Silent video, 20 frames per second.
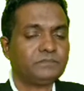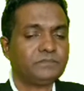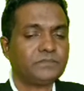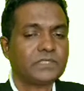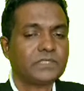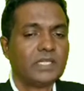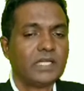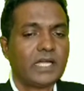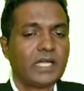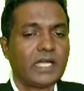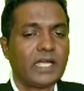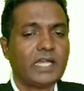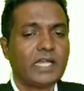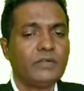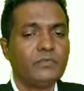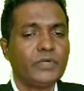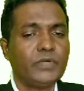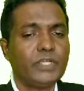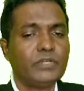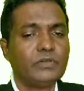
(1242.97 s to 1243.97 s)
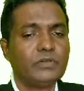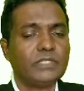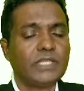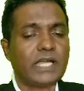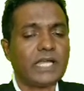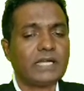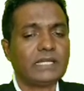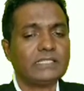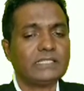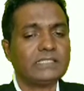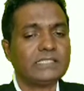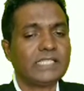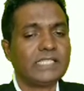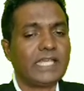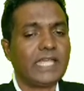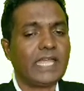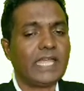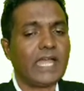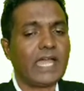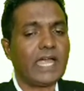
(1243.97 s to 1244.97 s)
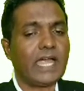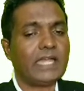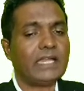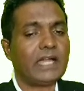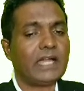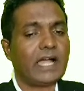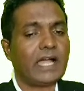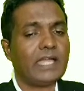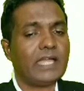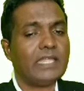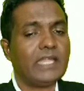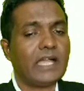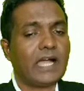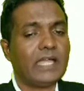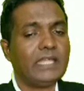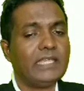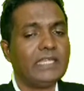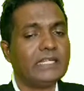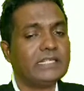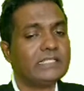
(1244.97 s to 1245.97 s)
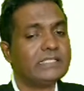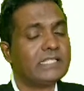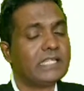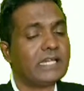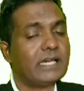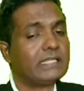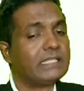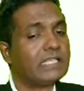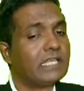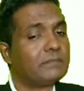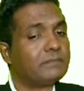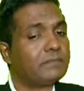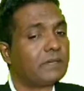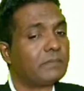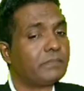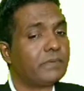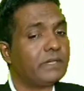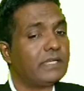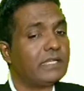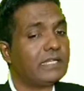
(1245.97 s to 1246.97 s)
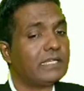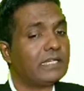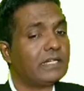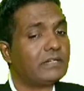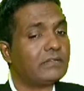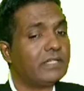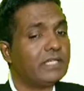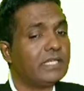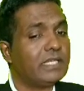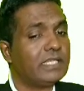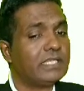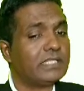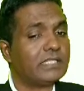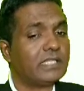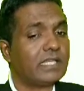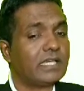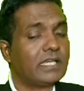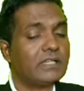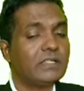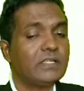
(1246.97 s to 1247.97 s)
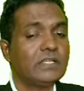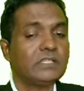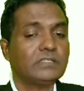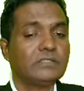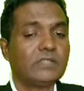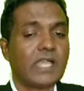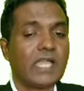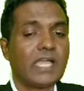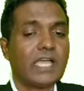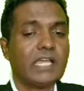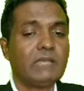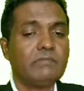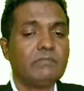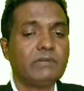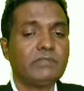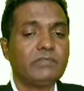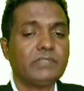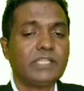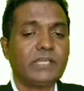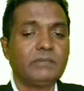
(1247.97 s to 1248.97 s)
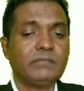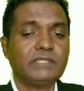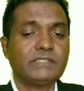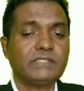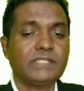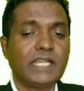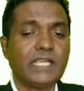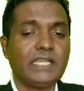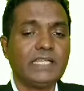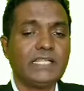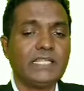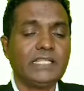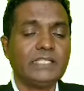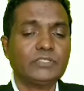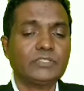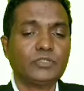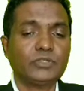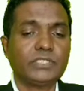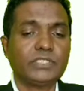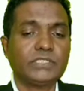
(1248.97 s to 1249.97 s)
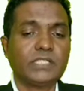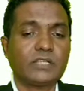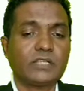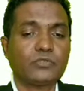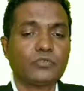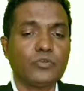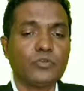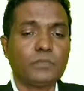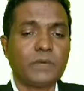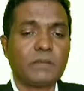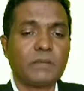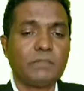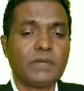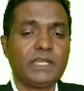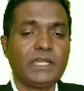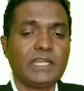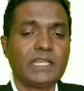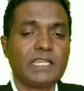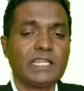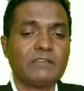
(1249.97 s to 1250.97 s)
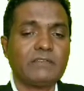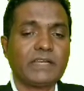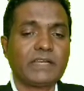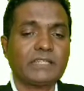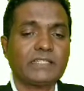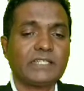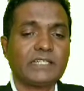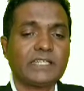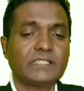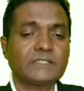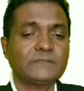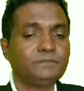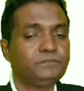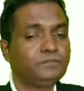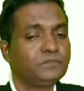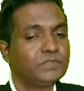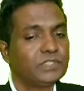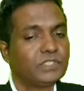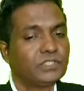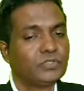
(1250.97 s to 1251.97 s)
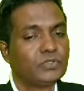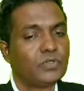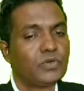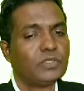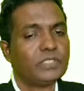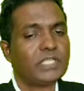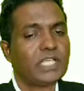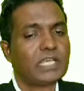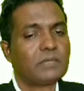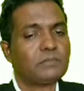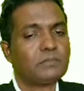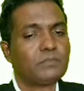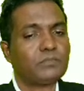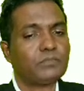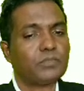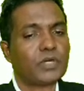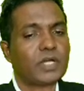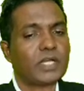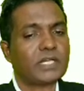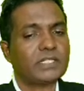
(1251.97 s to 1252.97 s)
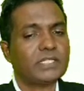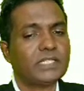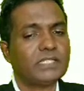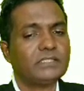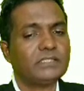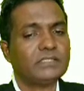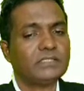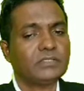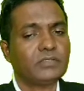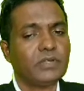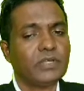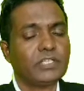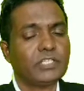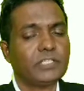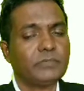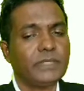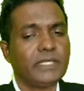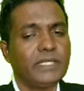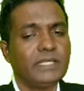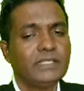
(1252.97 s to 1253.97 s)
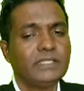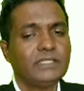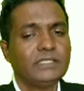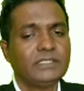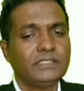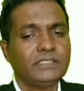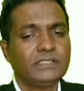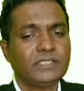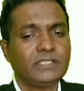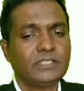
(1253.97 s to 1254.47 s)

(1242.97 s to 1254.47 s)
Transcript: And we know that J and I and J are there perpendicular to each other. So angle between them is 90. So these are two perpendicular vectors. So their product is going to be 0.